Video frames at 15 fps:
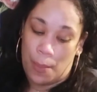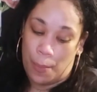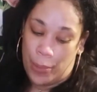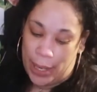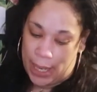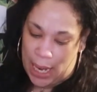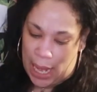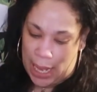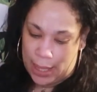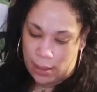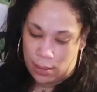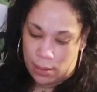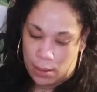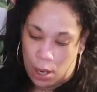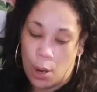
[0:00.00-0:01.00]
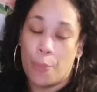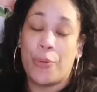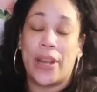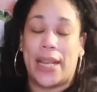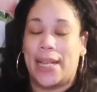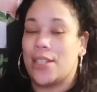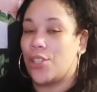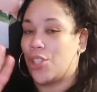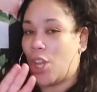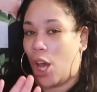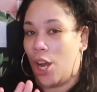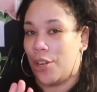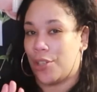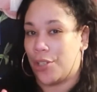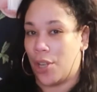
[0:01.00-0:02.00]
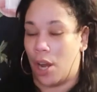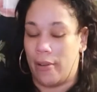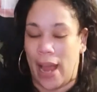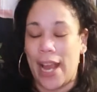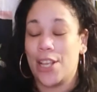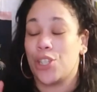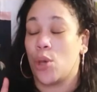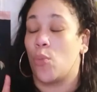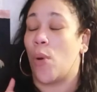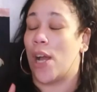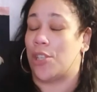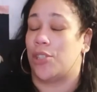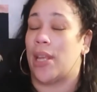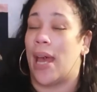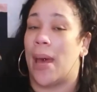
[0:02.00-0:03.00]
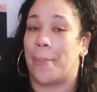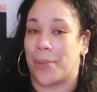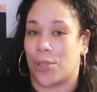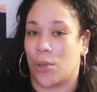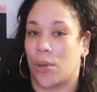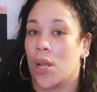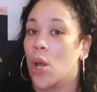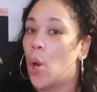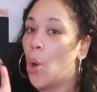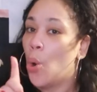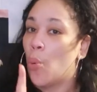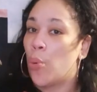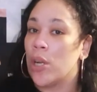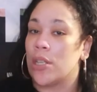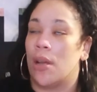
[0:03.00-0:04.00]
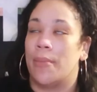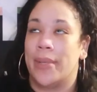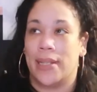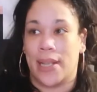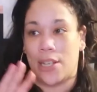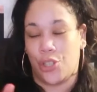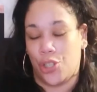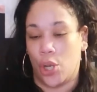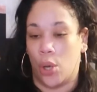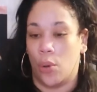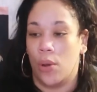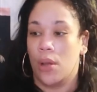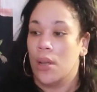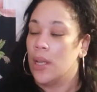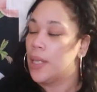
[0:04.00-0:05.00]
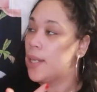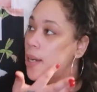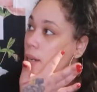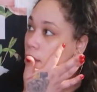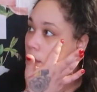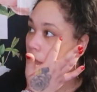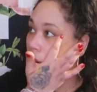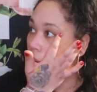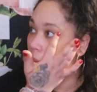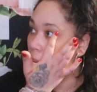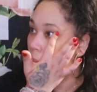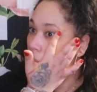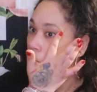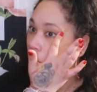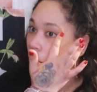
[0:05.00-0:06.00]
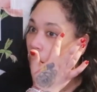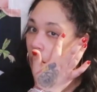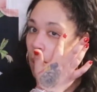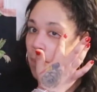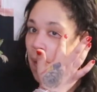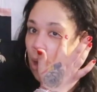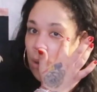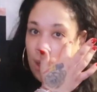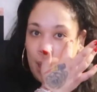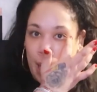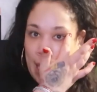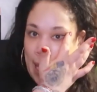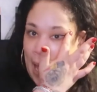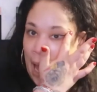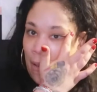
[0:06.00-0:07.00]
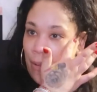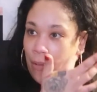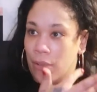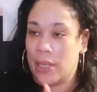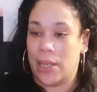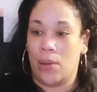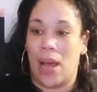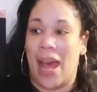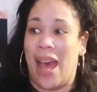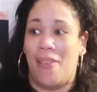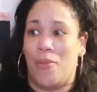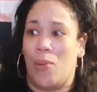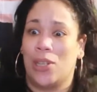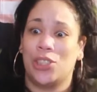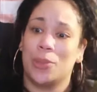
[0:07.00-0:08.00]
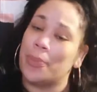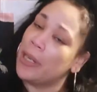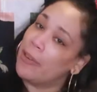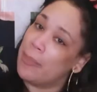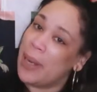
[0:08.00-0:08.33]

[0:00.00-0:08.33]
Bring It On. Oh, Bring It Start. Sorry. I used to watch that episode. What I mean, that show years ago. I'm not gonna lie, I haven't really, I haven't watched it. Period.